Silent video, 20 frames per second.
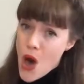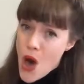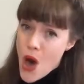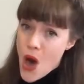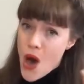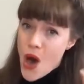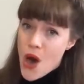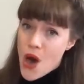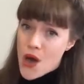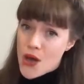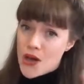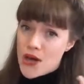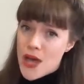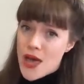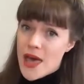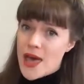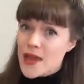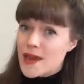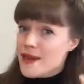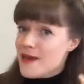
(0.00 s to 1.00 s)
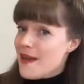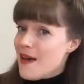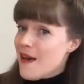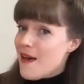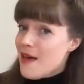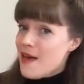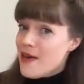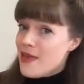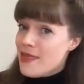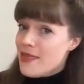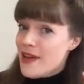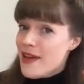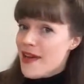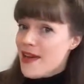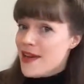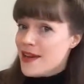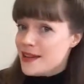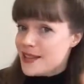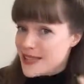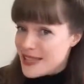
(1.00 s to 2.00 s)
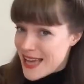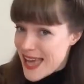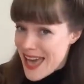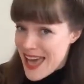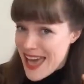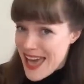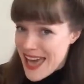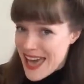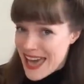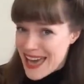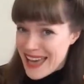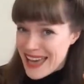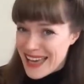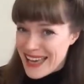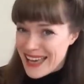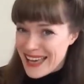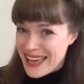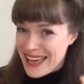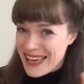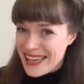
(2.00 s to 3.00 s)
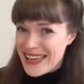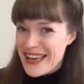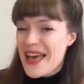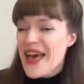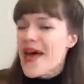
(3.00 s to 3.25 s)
on another day.